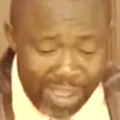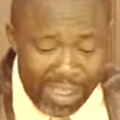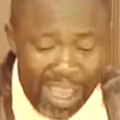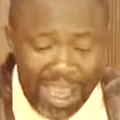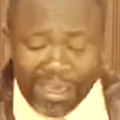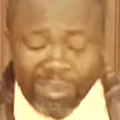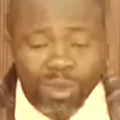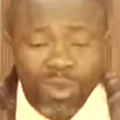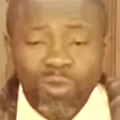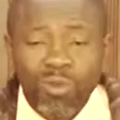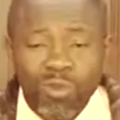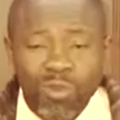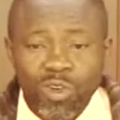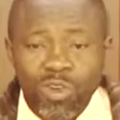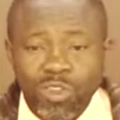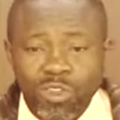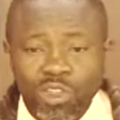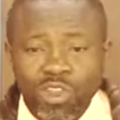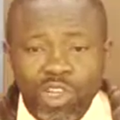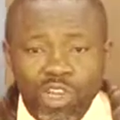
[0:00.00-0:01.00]
I don't
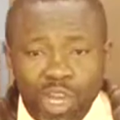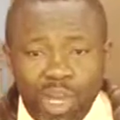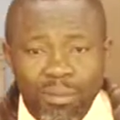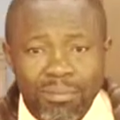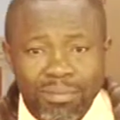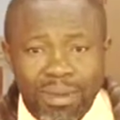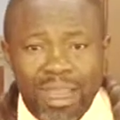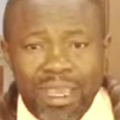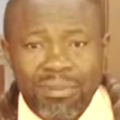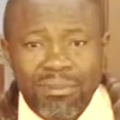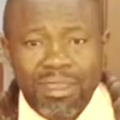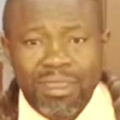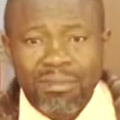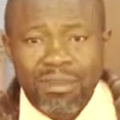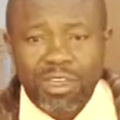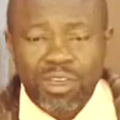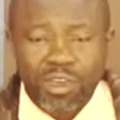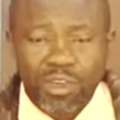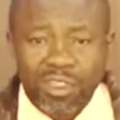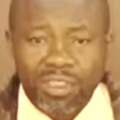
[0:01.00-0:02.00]
want you to come by me,
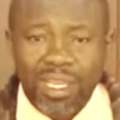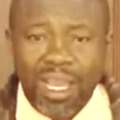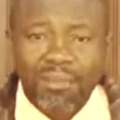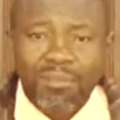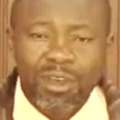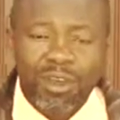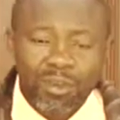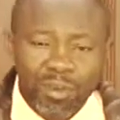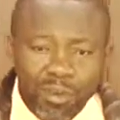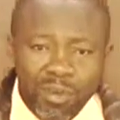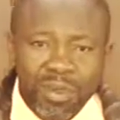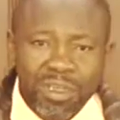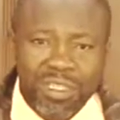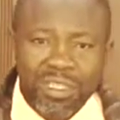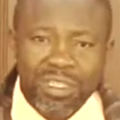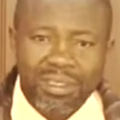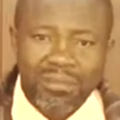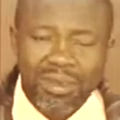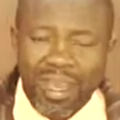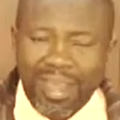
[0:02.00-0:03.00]
because I'm not
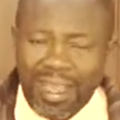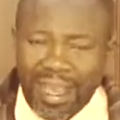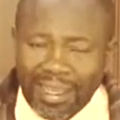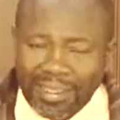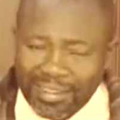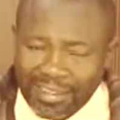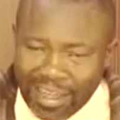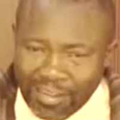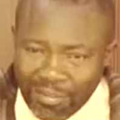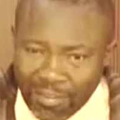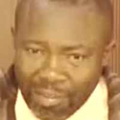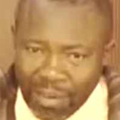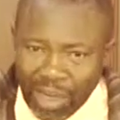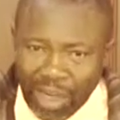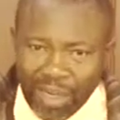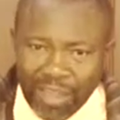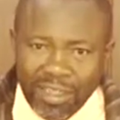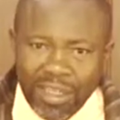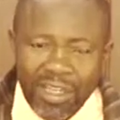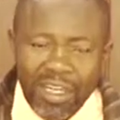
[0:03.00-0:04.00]
worthy. My hands have
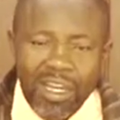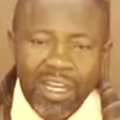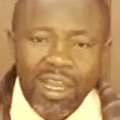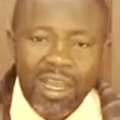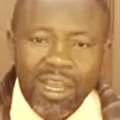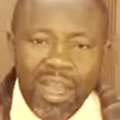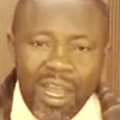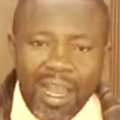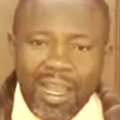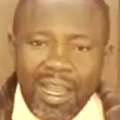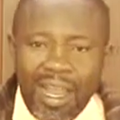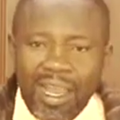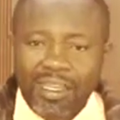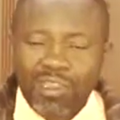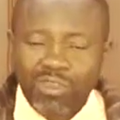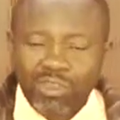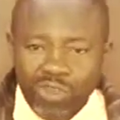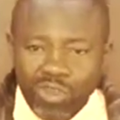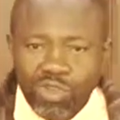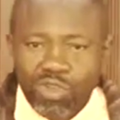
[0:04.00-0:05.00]
blood. I
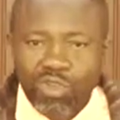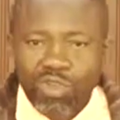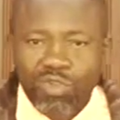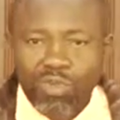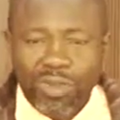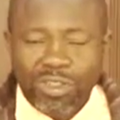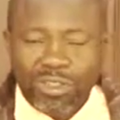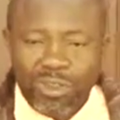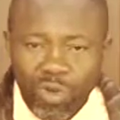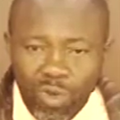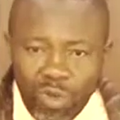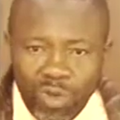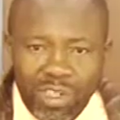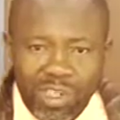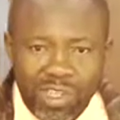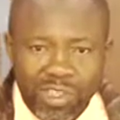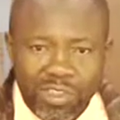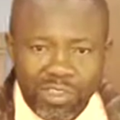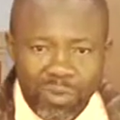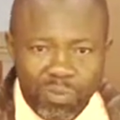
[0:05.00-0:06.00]
know what
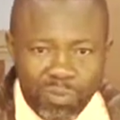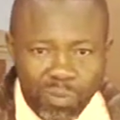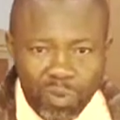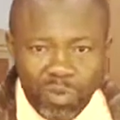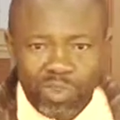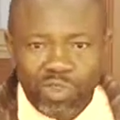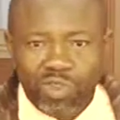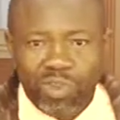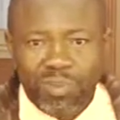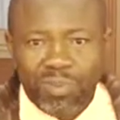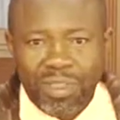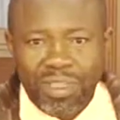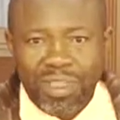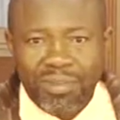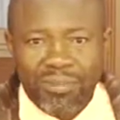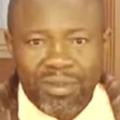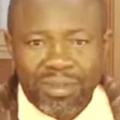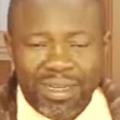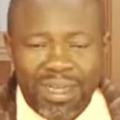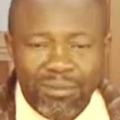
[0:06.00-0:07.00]
holiness is supposed to be,
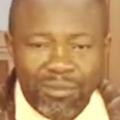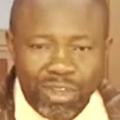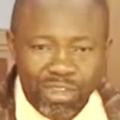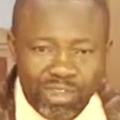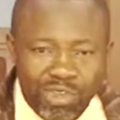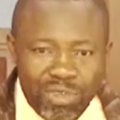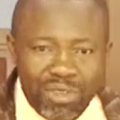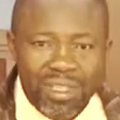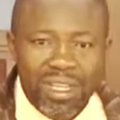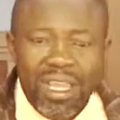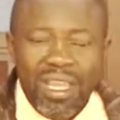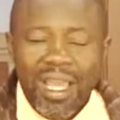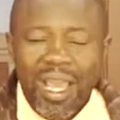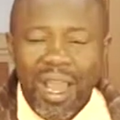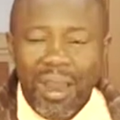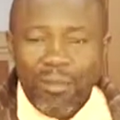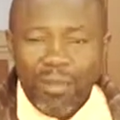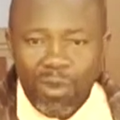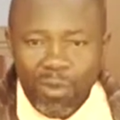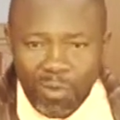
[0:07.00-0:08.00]
but I'm not doing it.
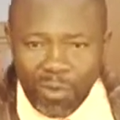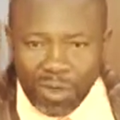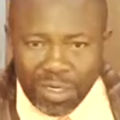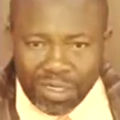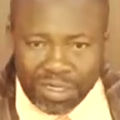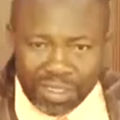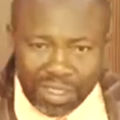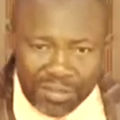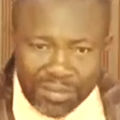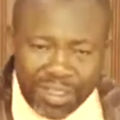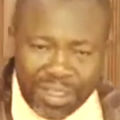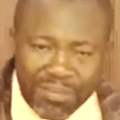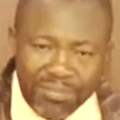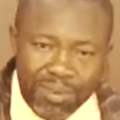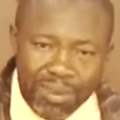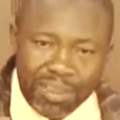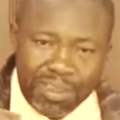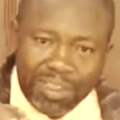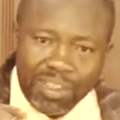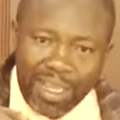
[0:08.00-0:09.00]
I'm not worthy of it,
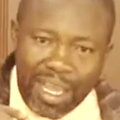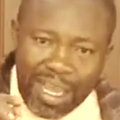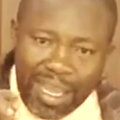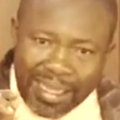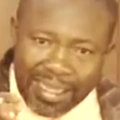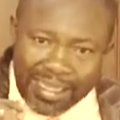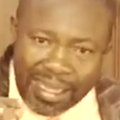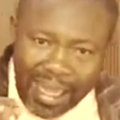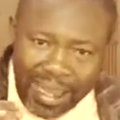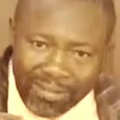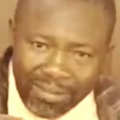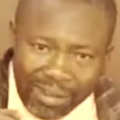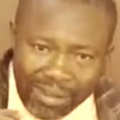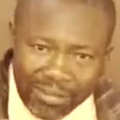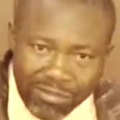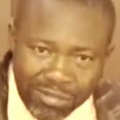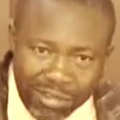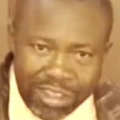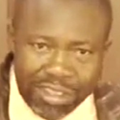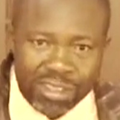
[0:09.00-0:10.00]
but I have a
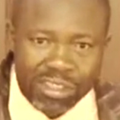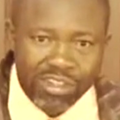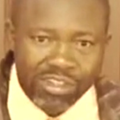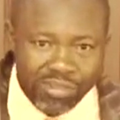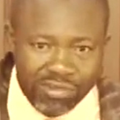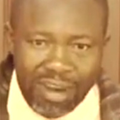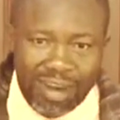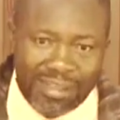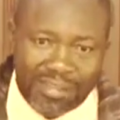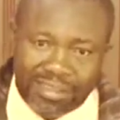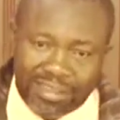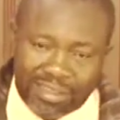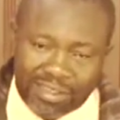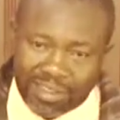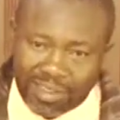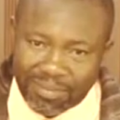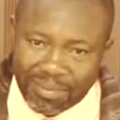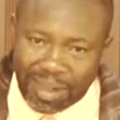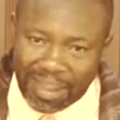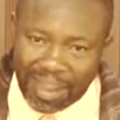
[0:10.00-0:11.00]
real crisis
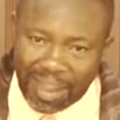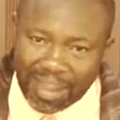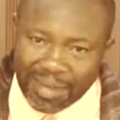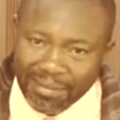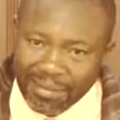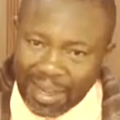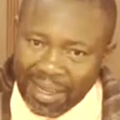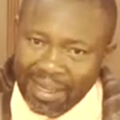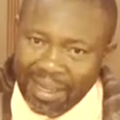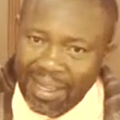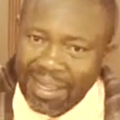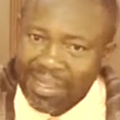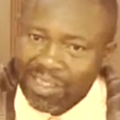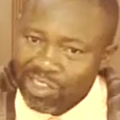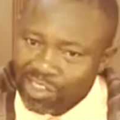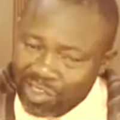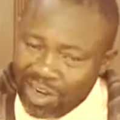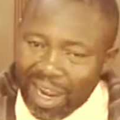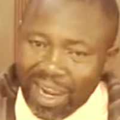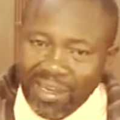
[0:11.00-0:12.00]
on my hand. My
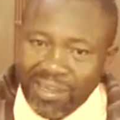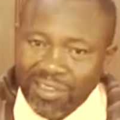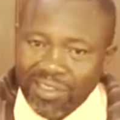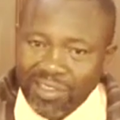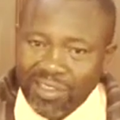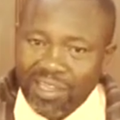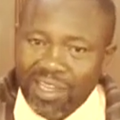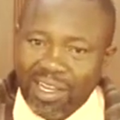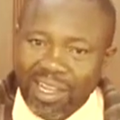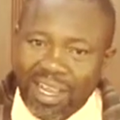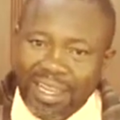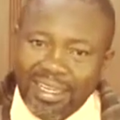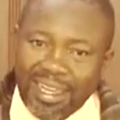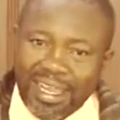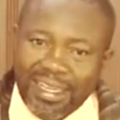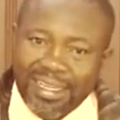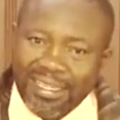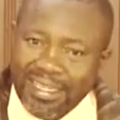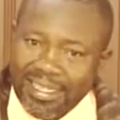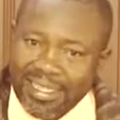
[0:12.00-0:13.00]
child is sick and
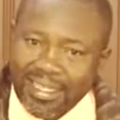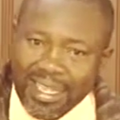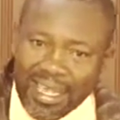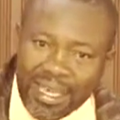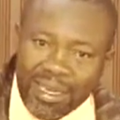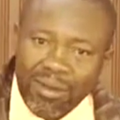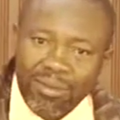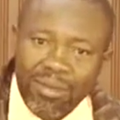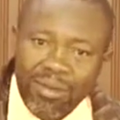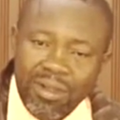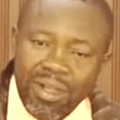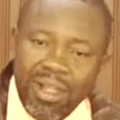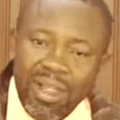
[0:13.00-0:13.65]
I need help.